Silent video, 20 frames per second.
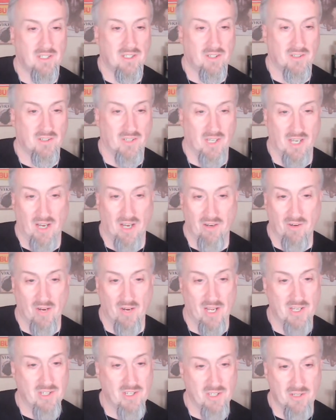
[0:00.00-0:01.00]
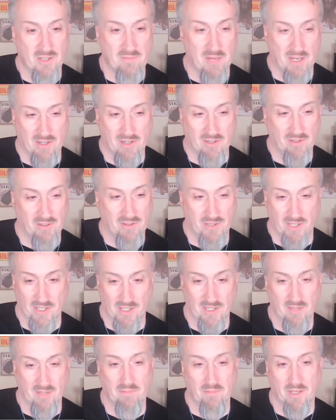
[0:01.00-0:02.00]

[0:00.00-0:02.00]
okay, I'll grant you the medical thing.